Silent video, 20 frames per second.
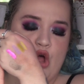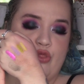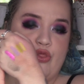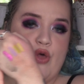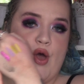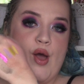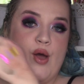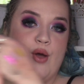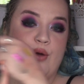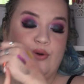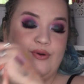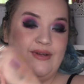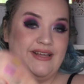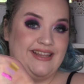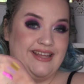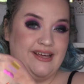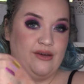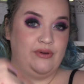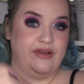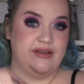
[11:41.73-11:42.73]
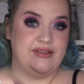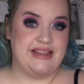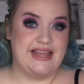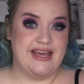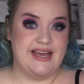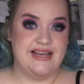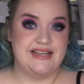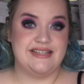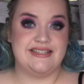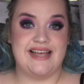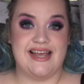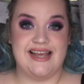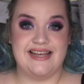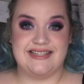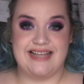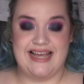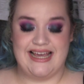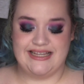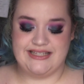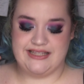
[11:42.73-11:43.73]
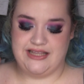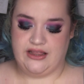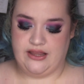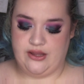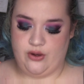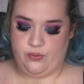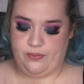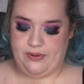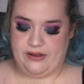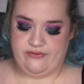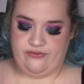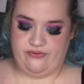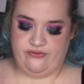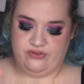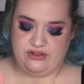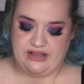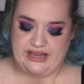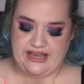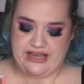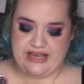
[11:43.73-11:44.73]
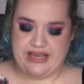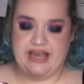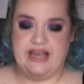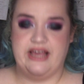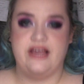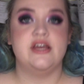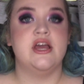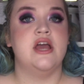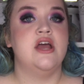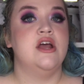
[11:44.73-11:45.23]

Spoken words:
The only thing with this is it is a little bit flaky.